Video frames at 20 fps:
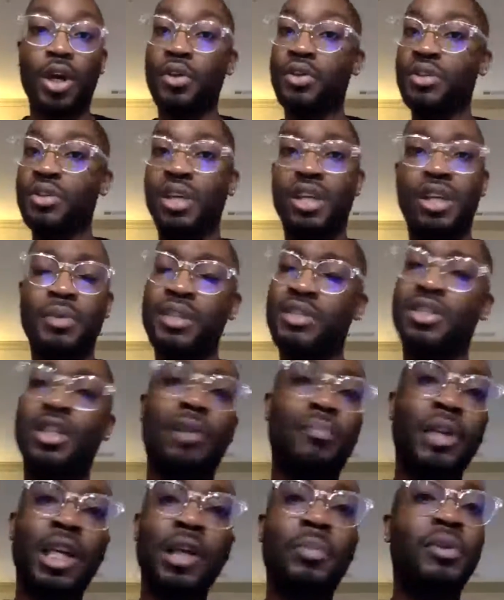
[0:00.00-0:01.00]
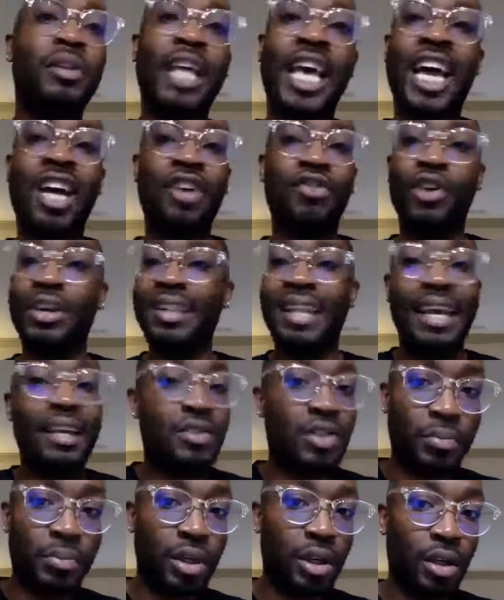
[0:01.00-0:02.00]
You know, there's going to be some people that
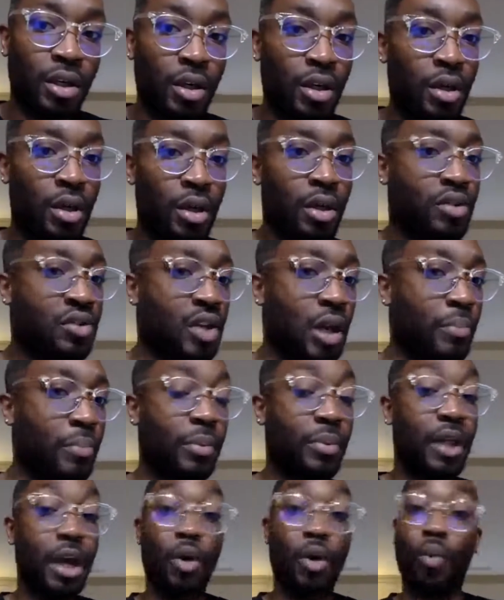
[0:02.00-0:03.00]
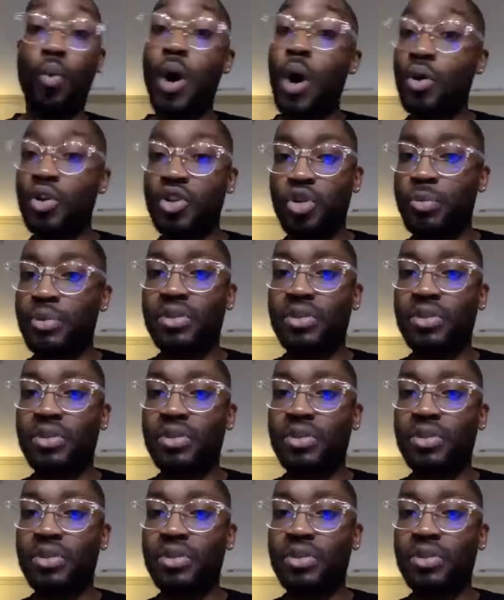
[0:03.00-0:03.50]
relate to me, some people that won't.